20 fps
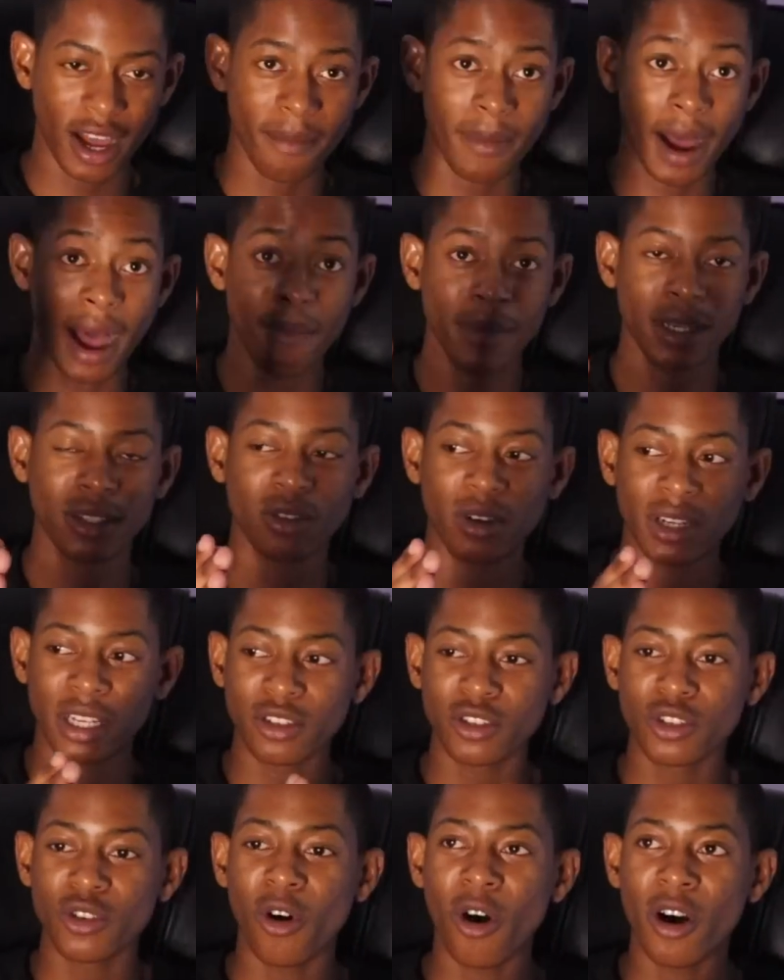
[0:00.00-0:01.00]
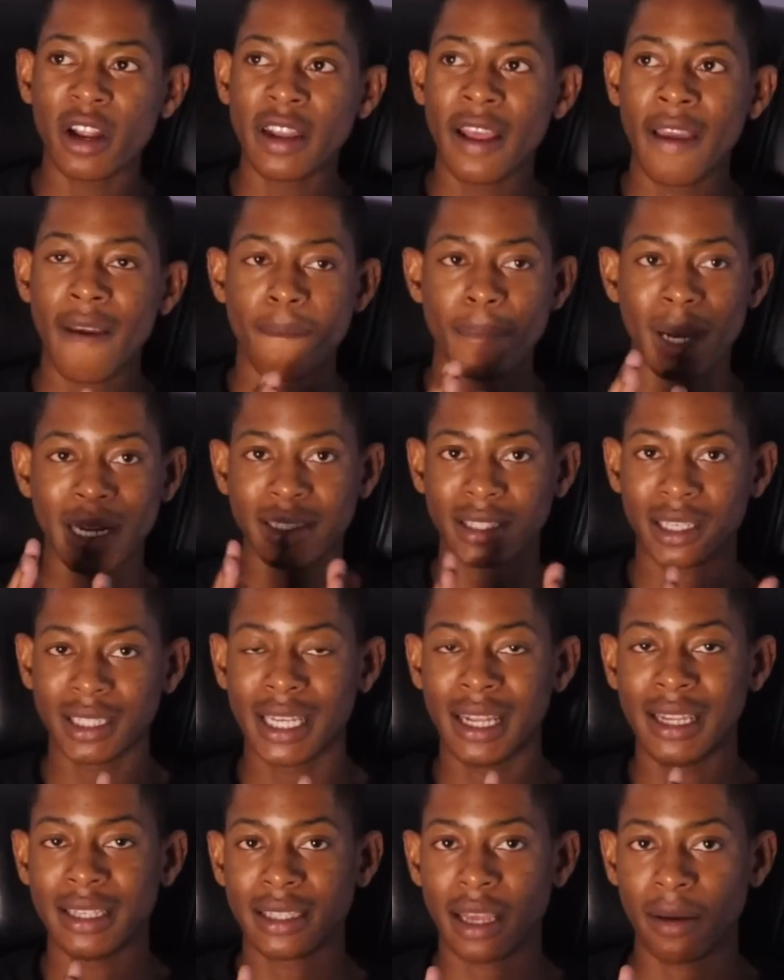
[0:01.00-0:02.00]
Amazon and so on. But it's
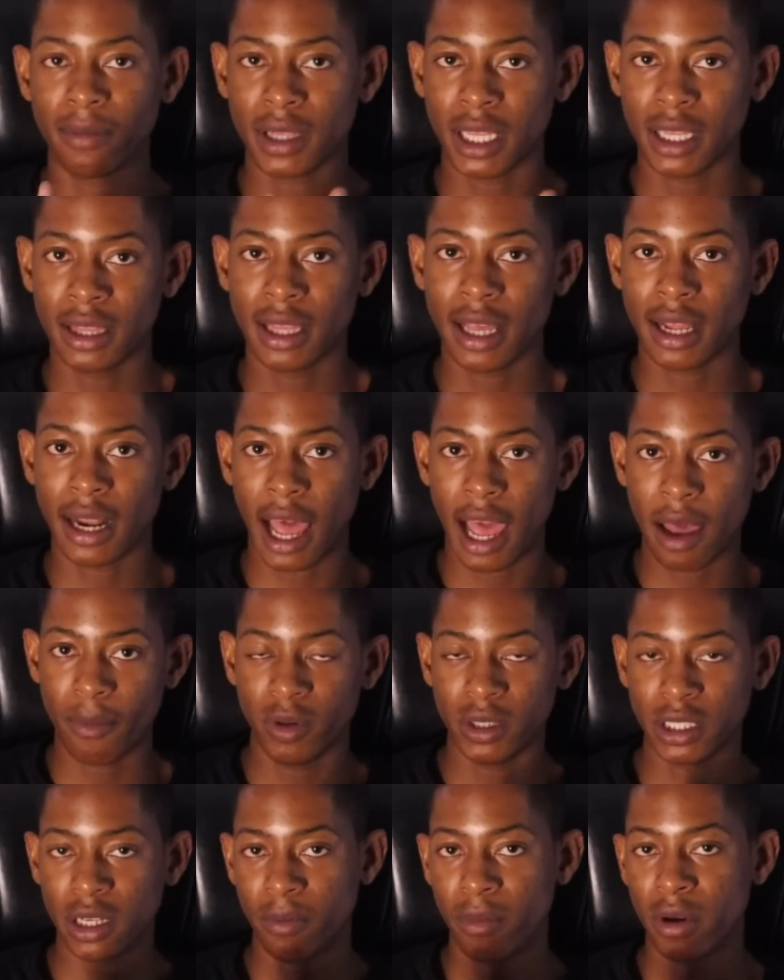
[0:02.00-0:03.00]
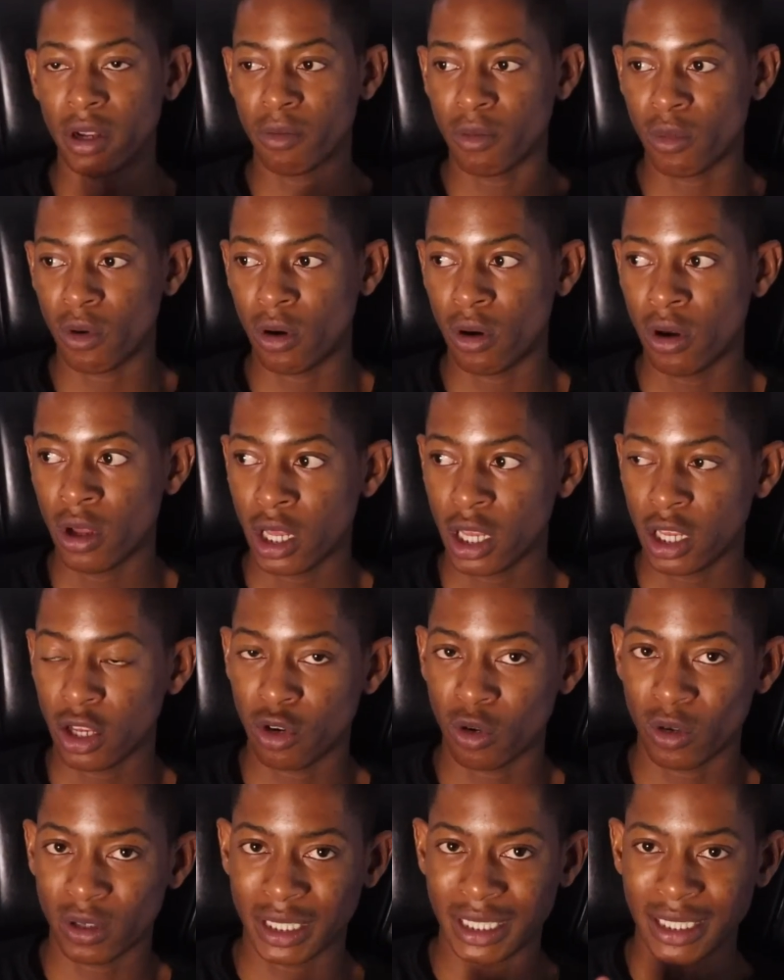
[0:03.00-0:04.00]
actually something that I push a bit more
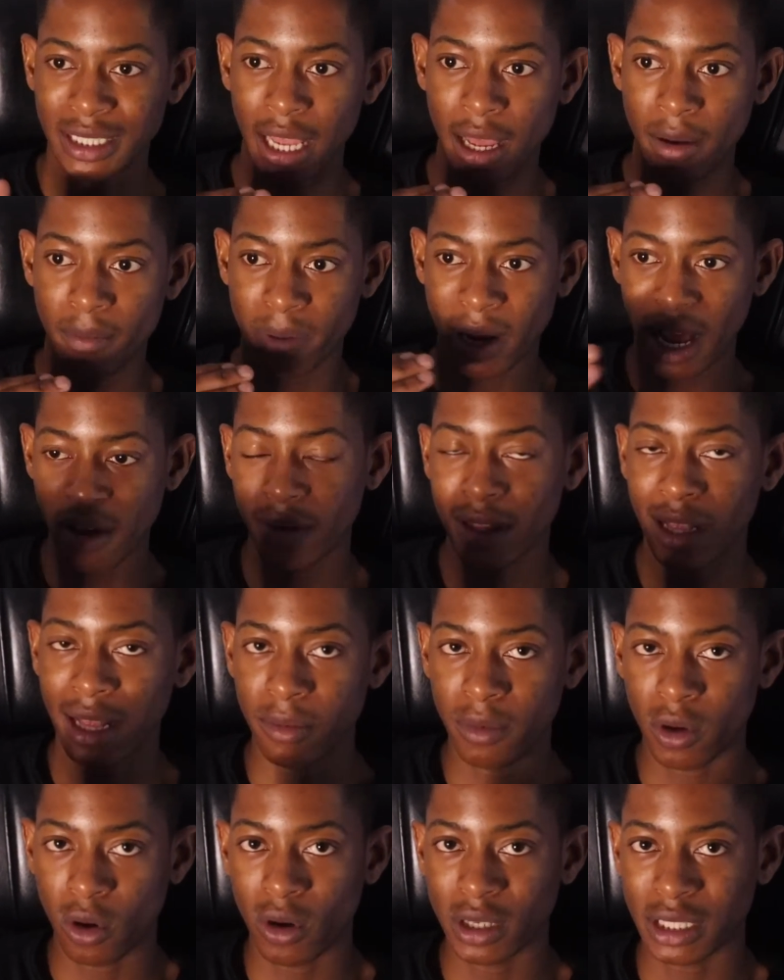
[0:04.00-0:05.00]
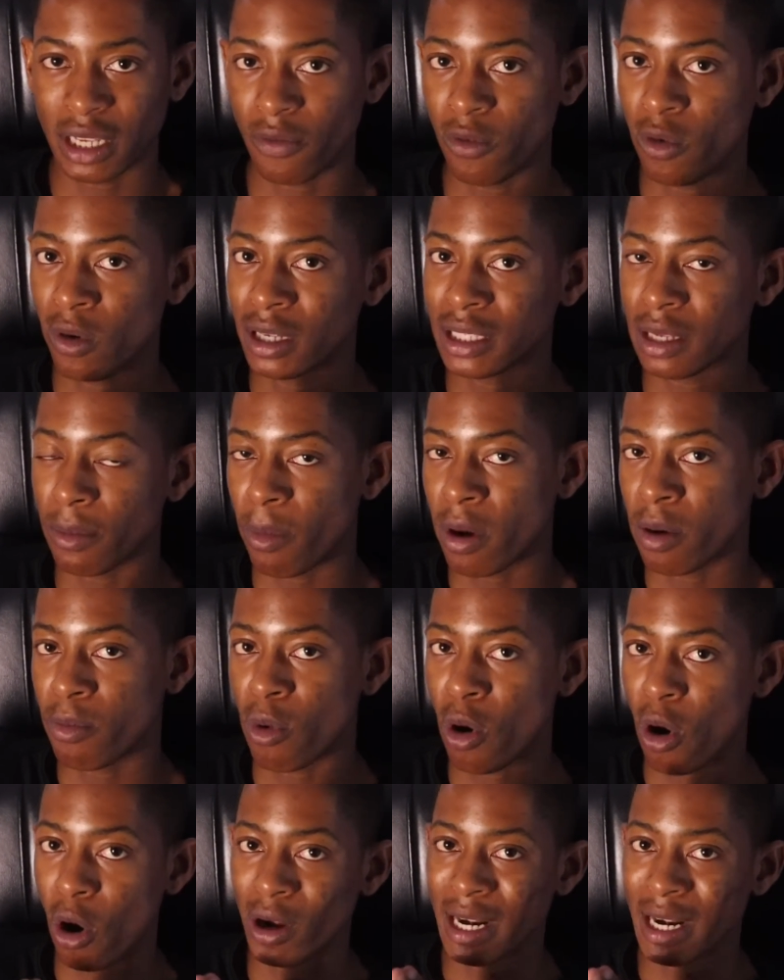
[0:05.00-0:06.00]
privately, because I focus a bit more